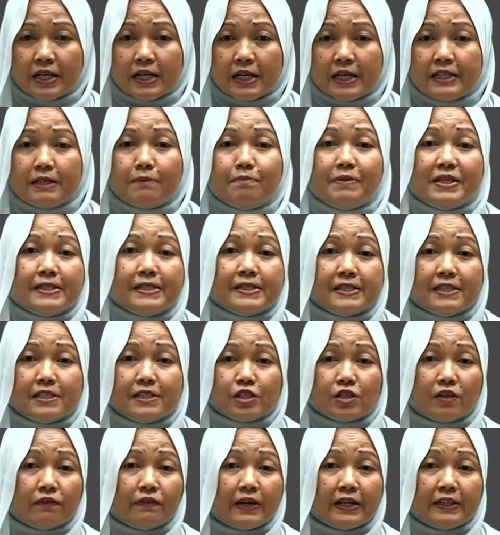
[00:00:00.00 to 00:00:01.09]
The basis
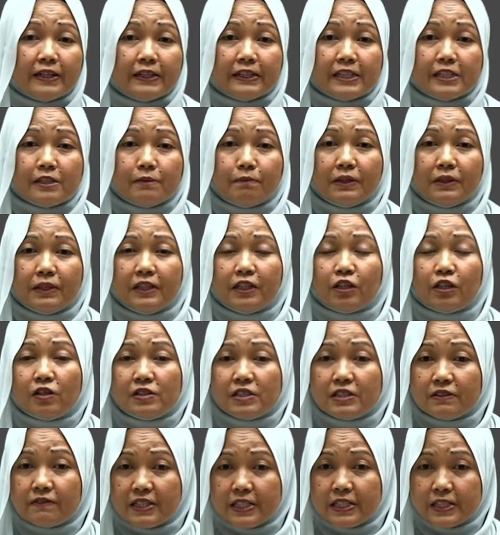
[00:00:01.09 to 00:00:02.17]
of heritage building
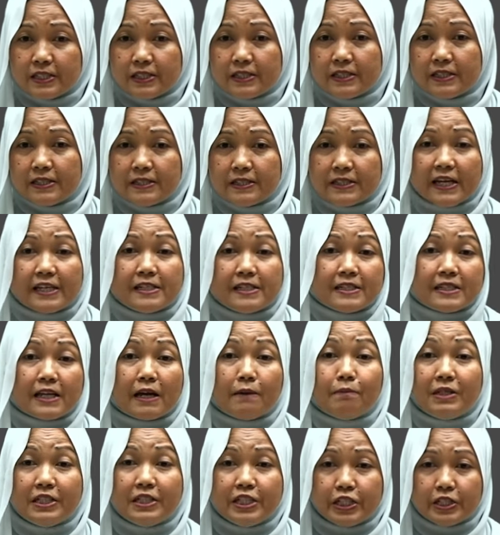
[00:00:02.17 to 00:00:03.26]
conservation is
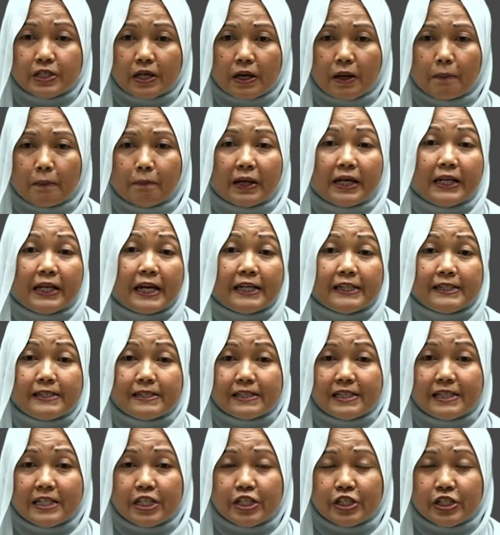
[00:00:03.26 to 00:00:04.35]
established by
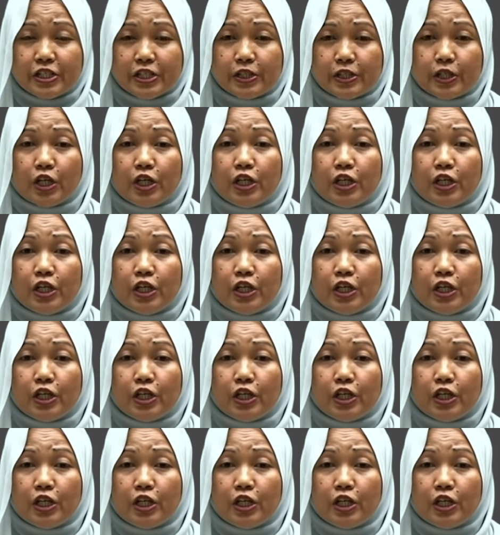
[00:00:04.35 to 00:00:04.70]
legislation